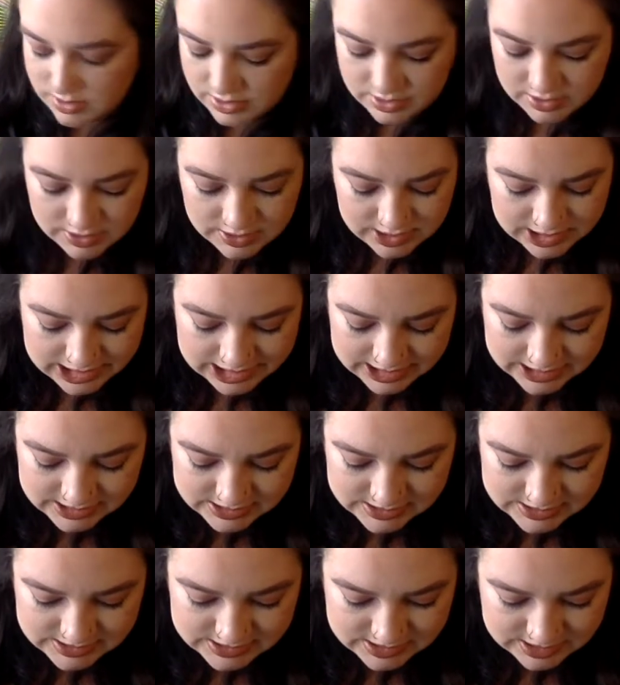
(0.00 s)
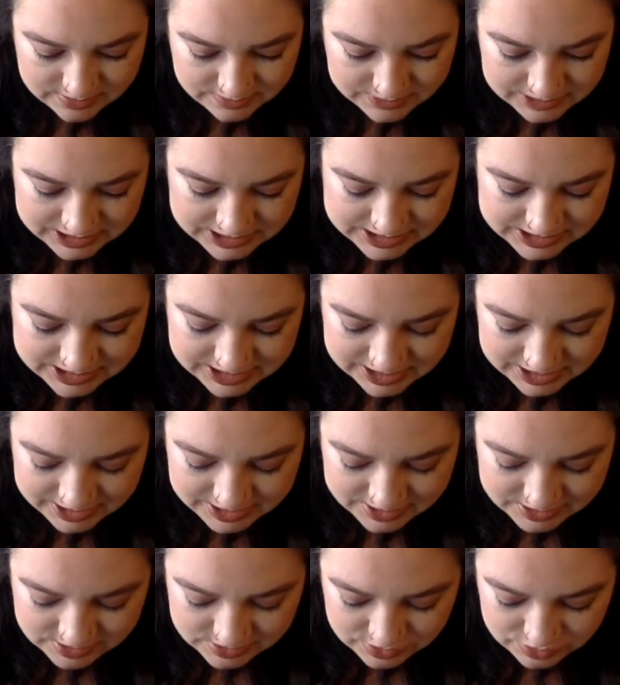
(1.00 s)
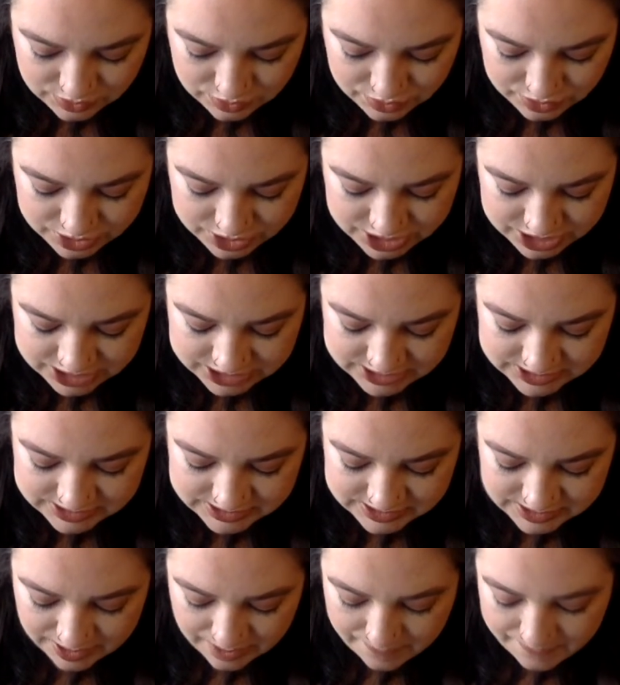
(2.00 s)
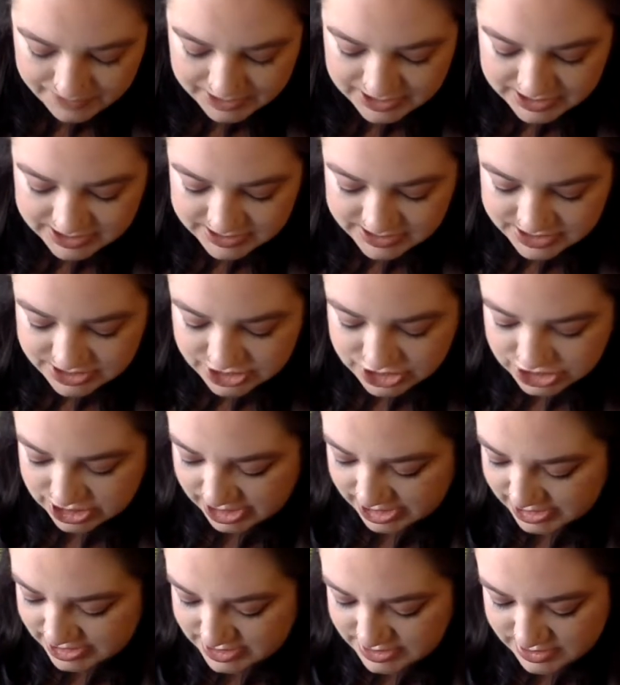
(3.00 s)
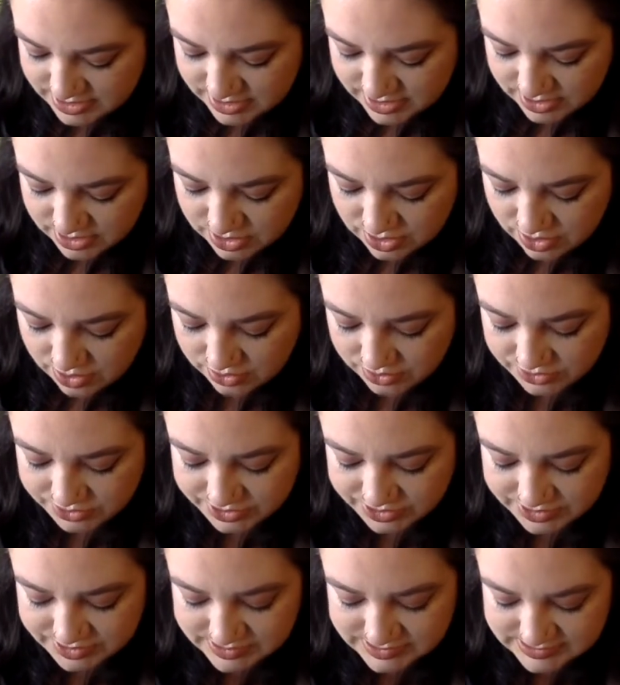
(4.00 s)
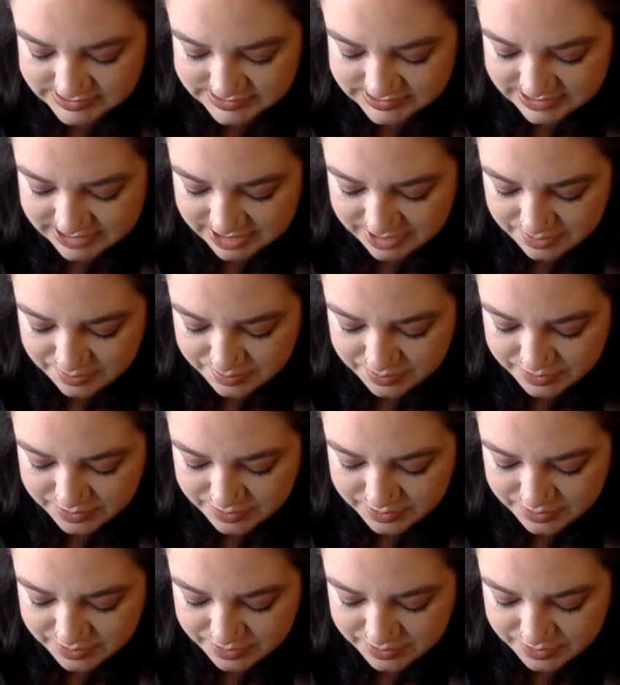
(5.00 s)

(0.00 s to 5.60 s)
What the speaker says: Next, I'm going to take this gorgeous pink shade called Skip.